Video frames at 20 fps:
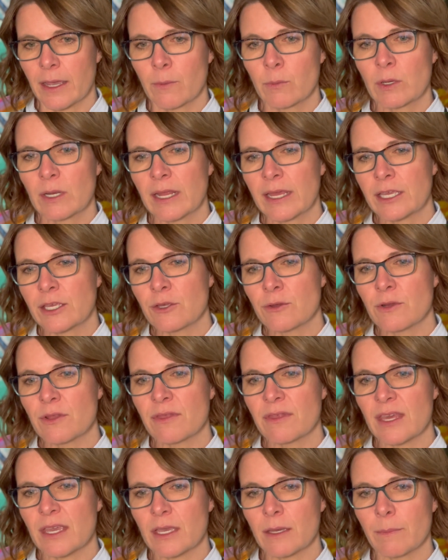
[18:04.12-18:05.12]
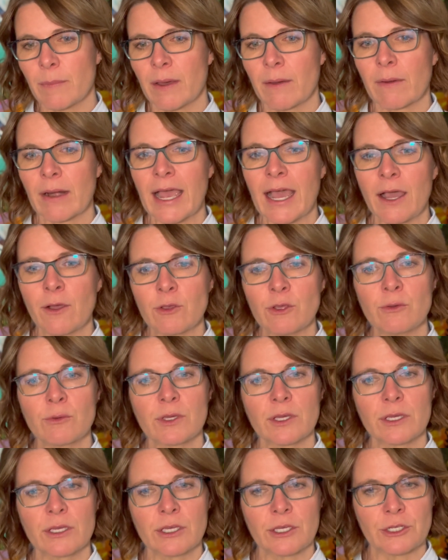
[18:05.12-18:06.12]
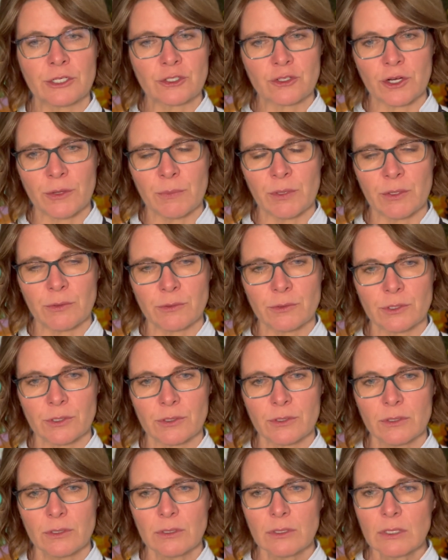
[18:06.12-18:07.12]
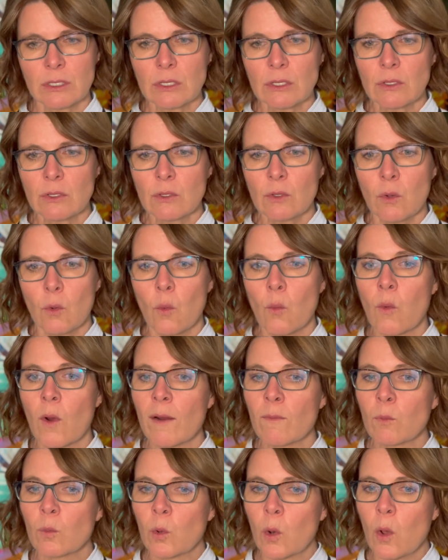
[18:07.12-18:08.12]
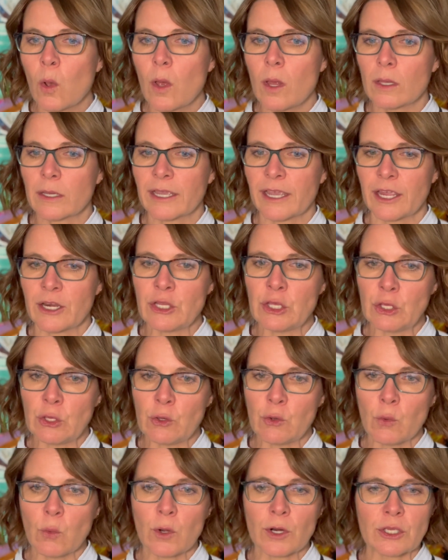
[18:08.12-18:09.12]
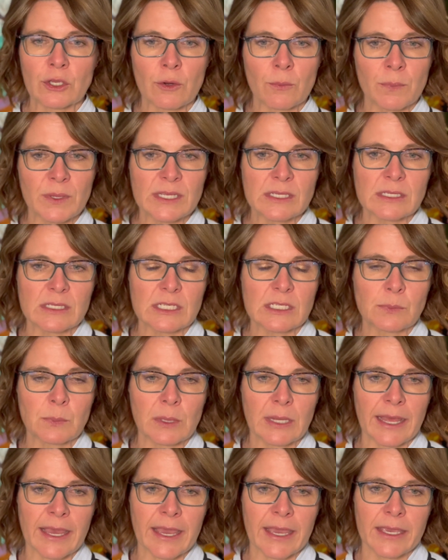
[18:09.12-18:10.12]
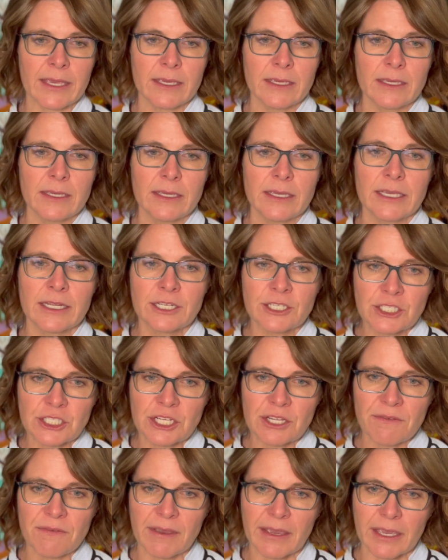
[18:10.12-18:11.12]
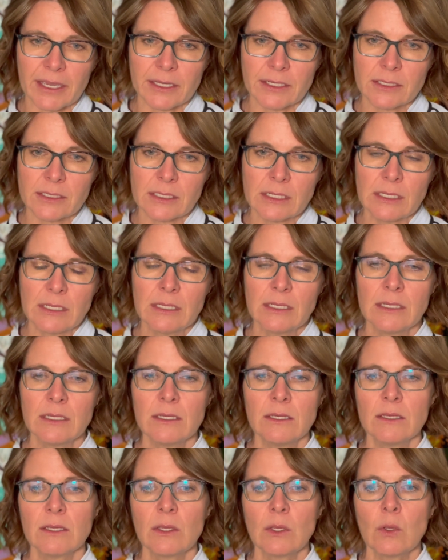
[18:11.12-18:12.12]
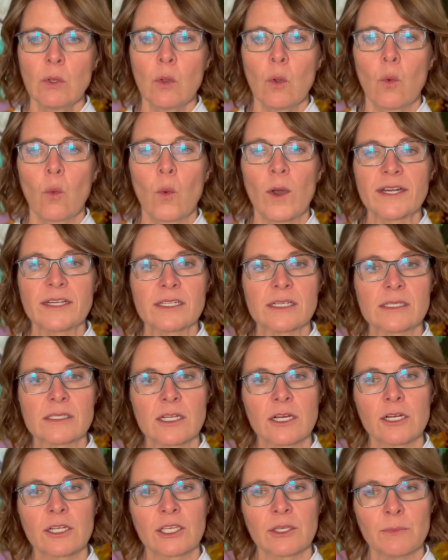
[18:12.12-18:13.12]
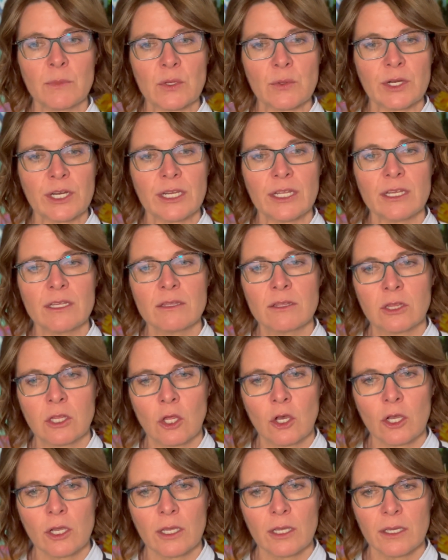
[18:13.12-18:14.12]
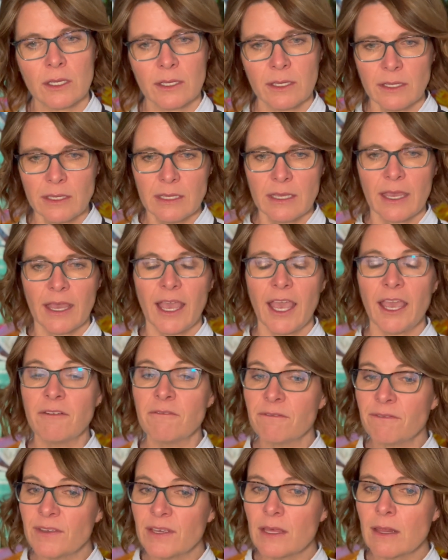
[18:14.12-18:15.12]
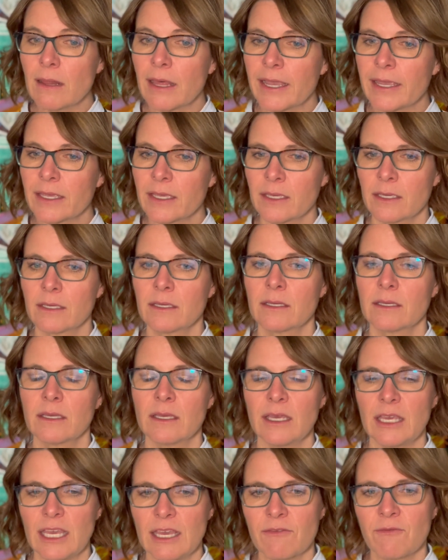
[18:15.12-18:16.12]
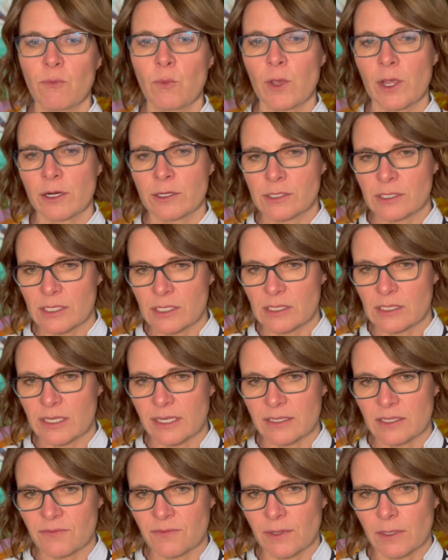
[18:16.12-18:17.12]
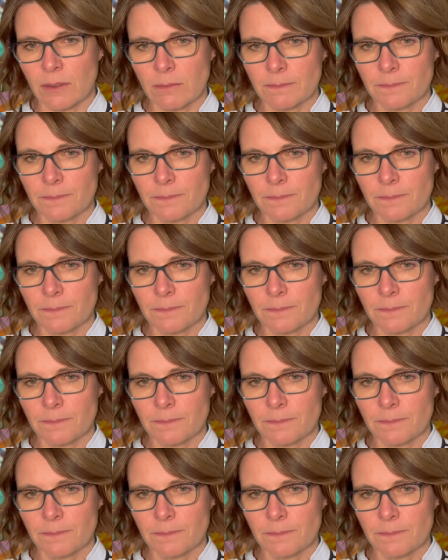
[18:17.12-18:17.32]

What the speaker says: I would like you to think about how you can contribute. What role can you or your business play in achieving it? What does our community look and feel like if we are successful?